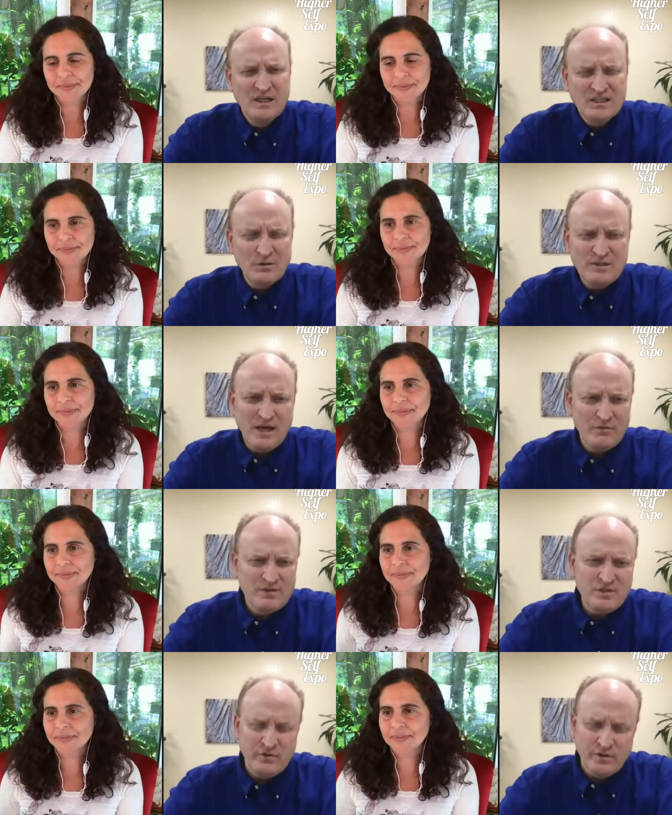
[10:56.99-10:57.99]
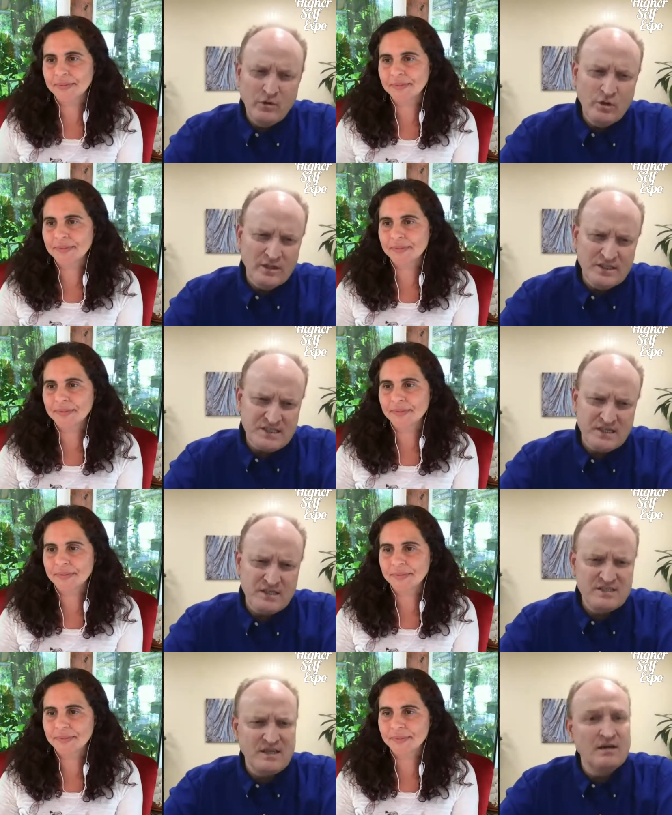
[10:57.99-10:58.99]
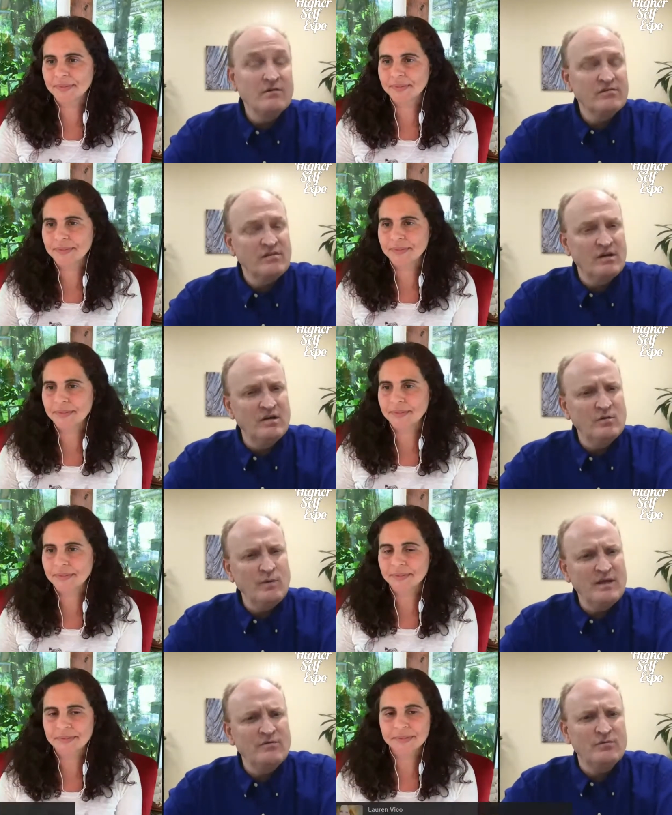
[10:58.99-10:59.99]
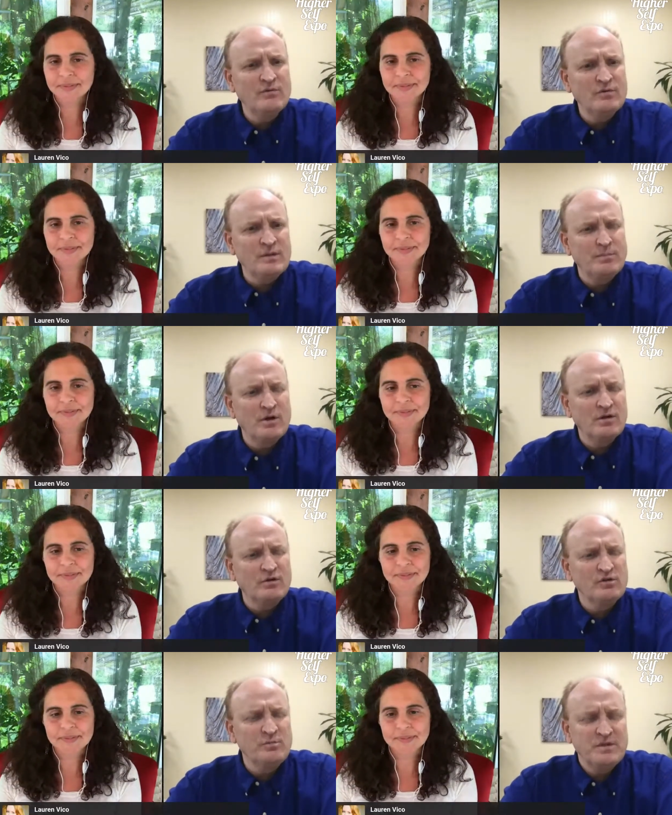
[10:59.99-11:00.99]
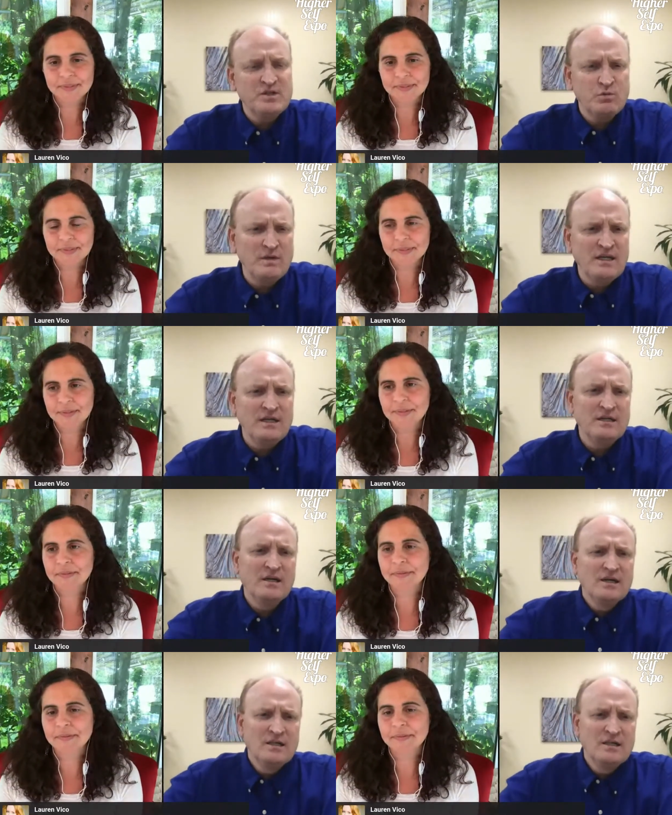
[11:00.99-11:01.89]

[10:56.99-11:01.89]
Speaker 1: go down to the nucleus of the cells, all the way through the particles between